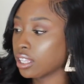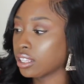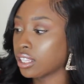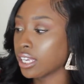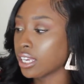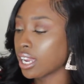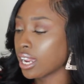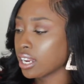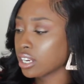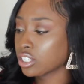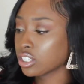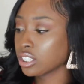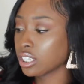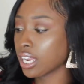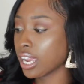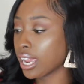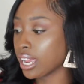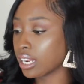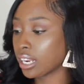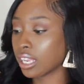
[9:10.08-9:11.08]
They actually
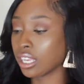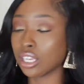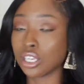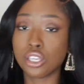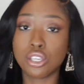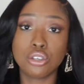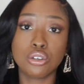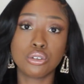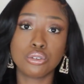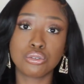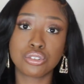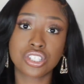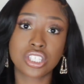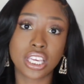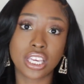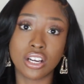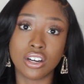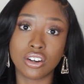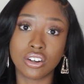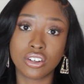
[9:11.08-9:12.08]
had a huge
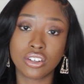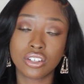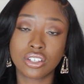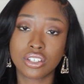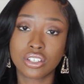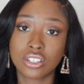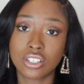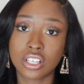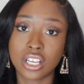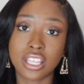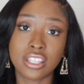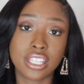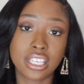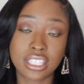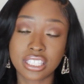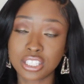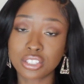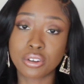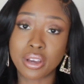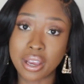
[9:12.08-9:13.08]
sale, and they
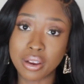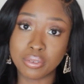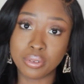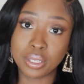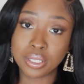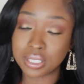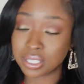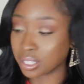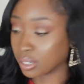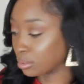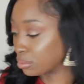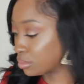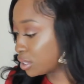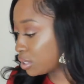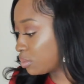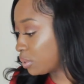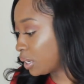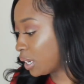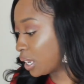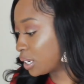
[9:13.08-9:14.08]
still have one. So I'm
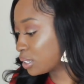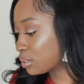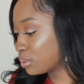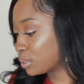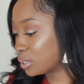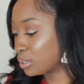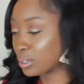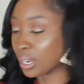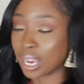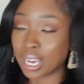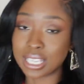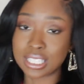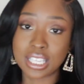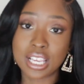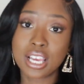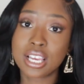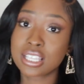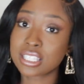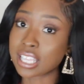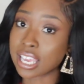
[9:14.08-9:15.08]
just being honest with you guys.
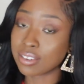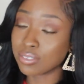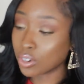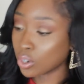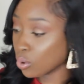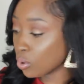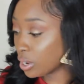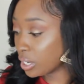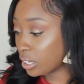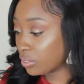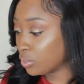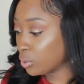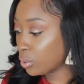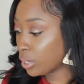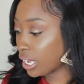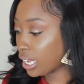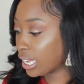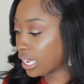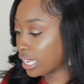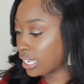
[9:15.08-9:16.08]
Save a coin if you
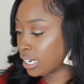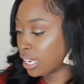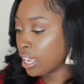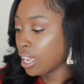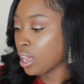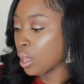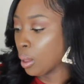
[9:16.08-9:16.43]
can.